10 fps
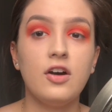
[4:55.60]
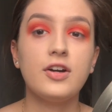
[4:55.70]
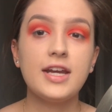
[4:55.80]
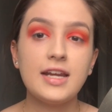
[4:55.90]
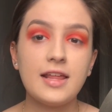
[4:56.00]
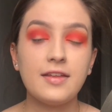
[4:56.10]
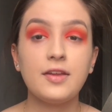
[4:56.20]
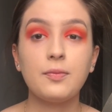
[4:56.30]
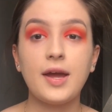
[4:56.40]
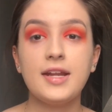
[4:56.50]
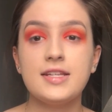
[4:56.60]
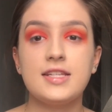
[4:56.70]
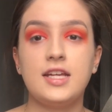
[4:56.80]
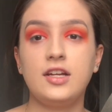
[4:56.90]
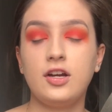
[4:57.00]
Okay, now that the red is
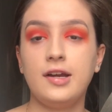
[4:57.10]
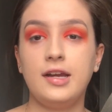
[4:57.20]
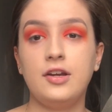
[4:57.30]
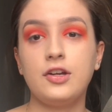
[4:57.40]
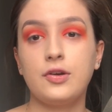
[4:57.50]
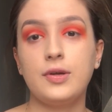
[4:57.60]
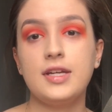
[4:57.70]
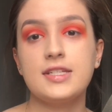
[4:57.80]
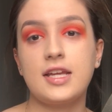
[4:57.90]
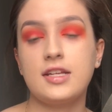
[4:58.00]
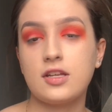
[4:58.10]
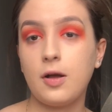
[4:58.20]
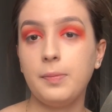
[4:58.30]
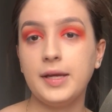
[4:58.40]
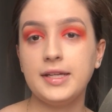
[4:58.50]
in our inner crease and it's
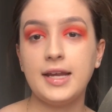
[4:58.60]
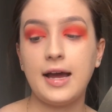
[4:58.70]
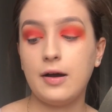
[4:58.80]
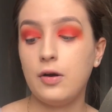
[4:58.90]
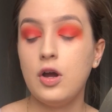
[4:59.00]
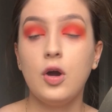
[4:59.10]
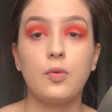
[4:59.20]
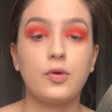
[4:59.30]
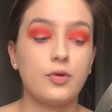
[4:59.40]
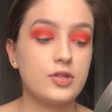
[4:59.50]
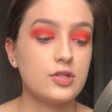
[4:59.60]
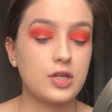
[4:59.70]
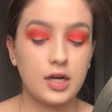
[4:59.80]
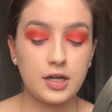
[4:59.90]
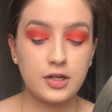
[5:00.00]
all blended out, we're going to
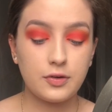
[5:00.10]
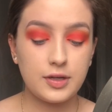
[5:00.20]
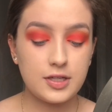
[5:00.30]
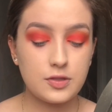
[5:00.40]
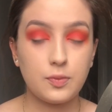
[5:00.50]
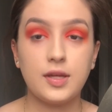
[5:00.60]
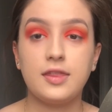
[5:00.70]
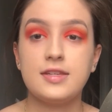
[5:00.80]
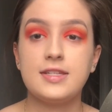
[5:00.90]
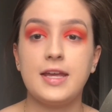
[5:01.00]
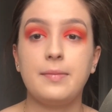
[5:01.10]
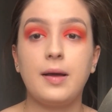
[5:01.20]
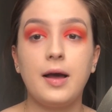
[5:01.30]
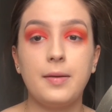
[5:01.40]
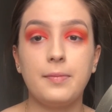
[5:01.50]
cut our crease with the
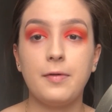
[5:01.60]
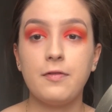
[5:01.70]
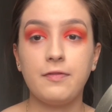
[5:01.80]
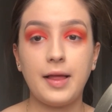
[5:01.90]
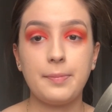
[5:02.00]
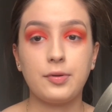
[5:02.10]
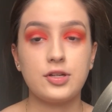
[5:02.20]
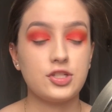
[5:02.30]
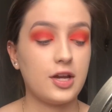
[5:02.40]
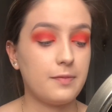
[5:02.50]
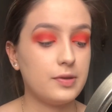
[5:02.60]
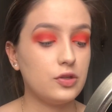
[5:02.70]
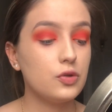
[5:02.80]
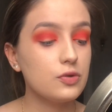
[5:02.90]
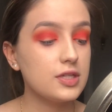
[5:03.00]
same flat brush that I've
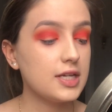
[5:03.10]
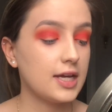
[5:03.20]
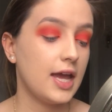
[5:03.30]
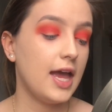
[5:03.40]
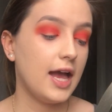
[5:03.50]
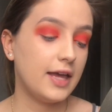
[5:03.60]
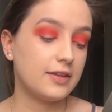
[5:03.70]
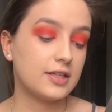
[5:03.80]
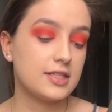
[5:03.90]
been using and the